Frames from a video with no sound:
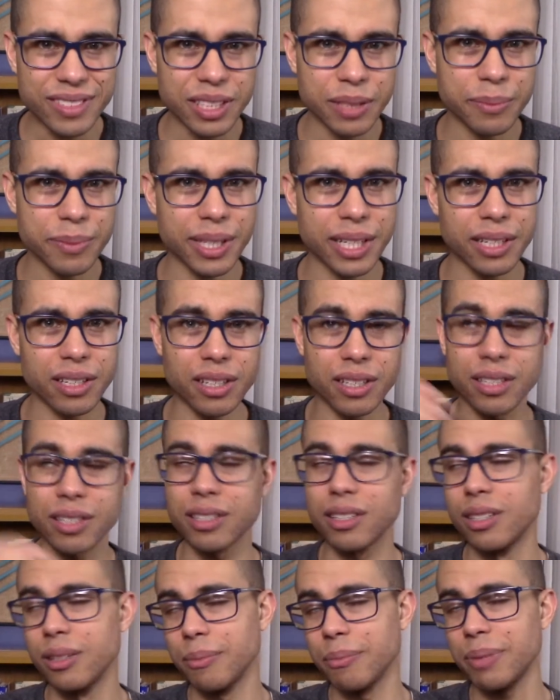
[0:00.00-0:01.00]
Be like, oh,
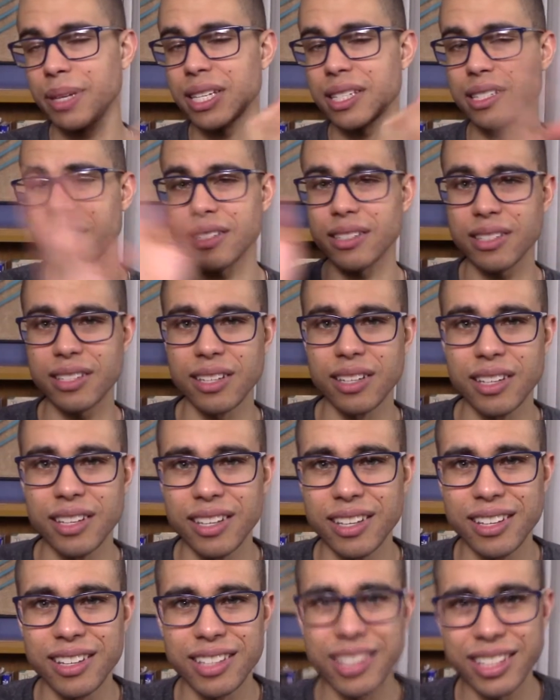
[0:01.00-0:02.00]
peasant.
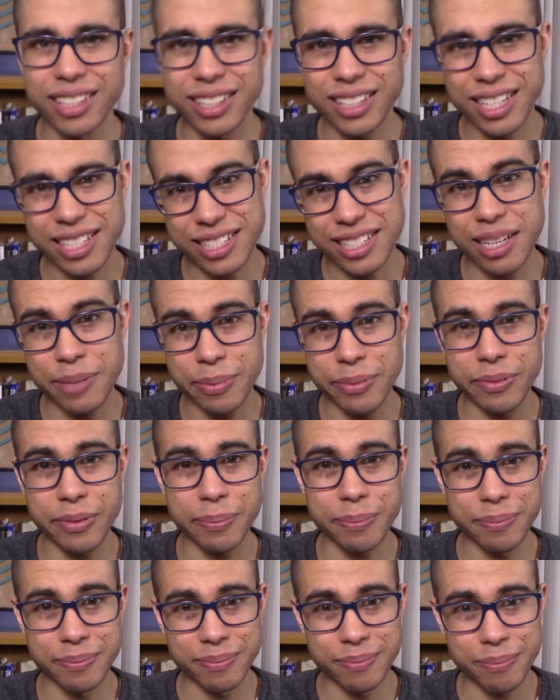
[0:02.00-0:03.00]
That's type of a
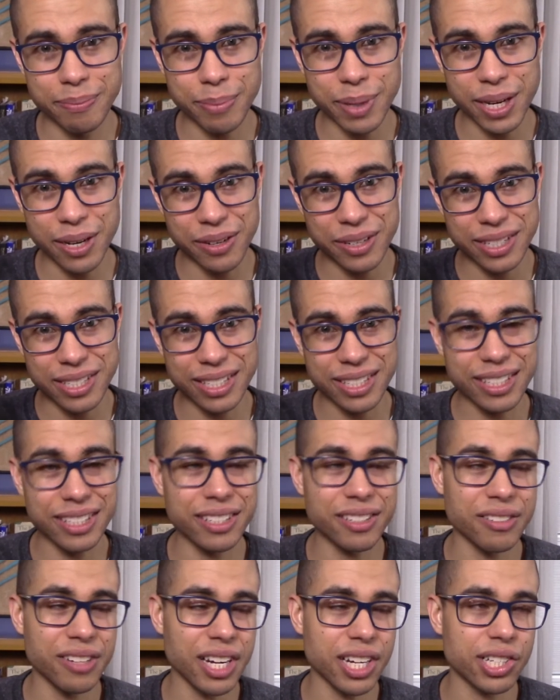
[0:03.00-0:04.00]
parent
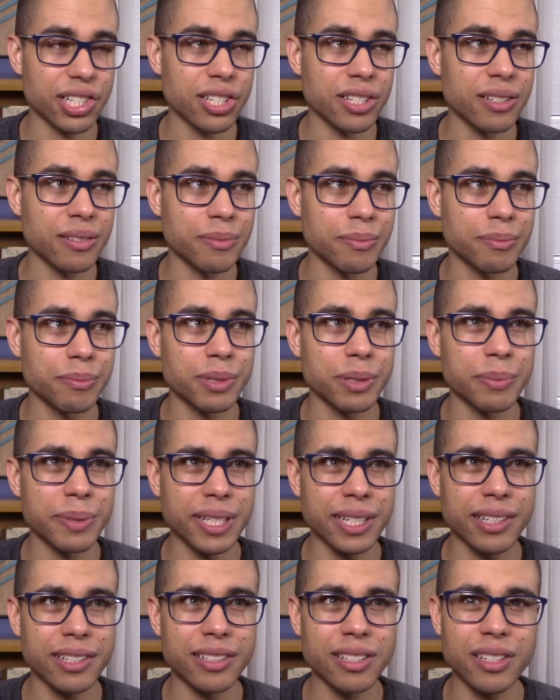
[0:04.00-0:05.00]
interaction. But
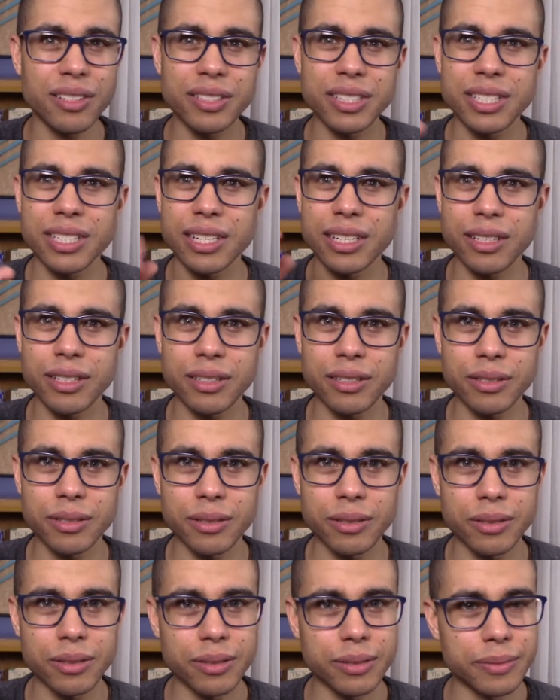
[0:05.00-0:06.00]
being an adult is like,
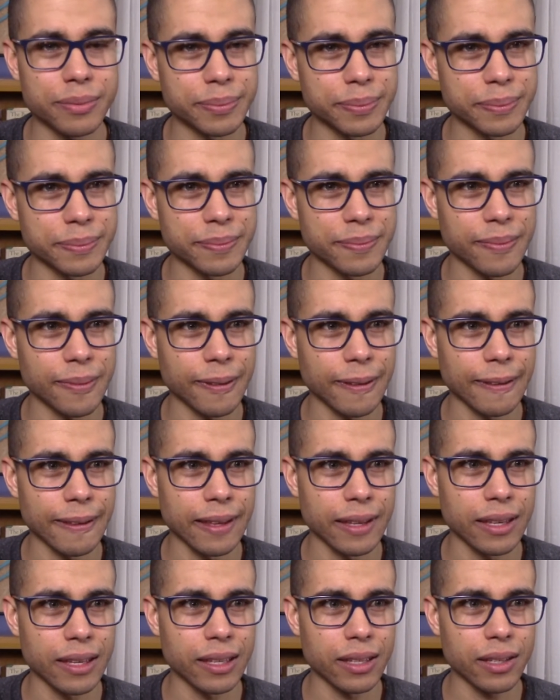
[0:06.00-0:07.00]
oh,
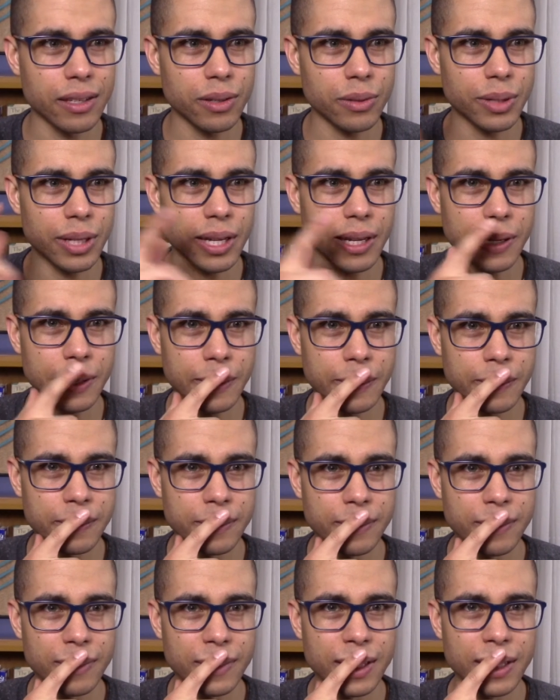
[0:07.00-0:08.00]
okay.
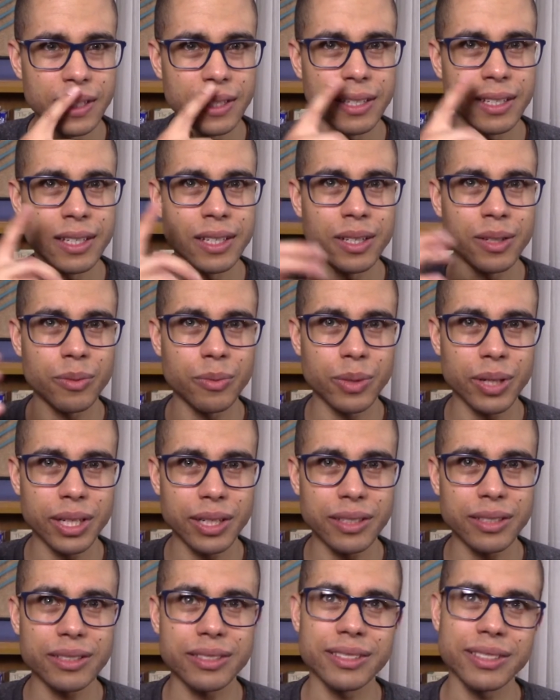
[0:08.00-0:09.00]

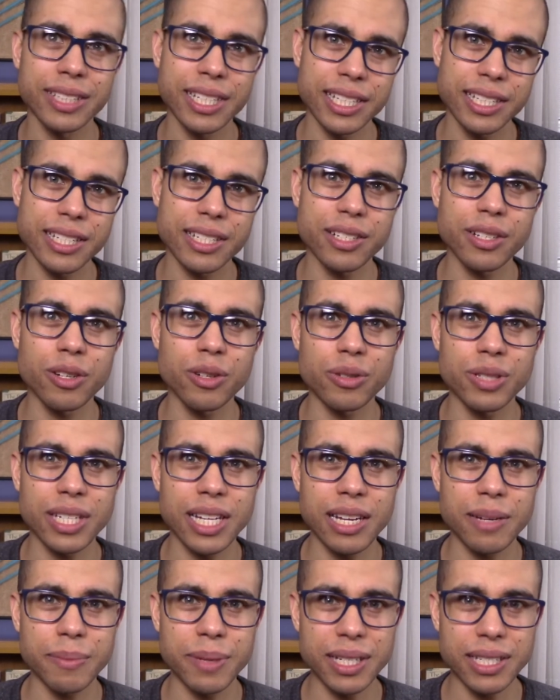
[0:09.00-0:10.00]
Well, let's go
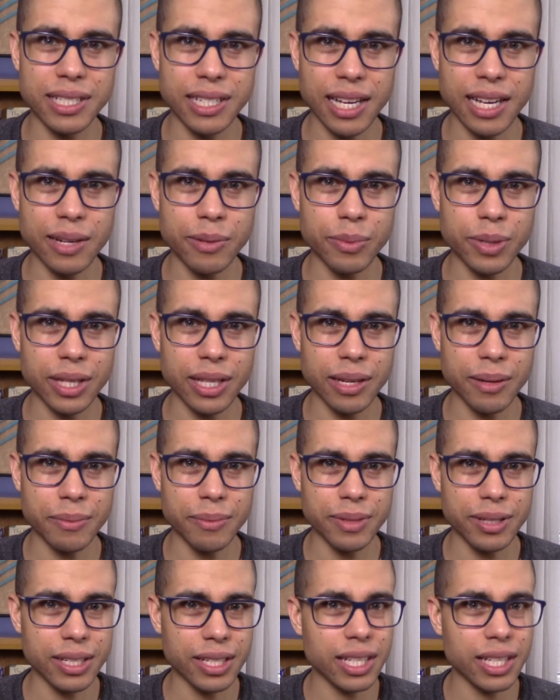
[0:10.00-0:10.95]
side by side with them.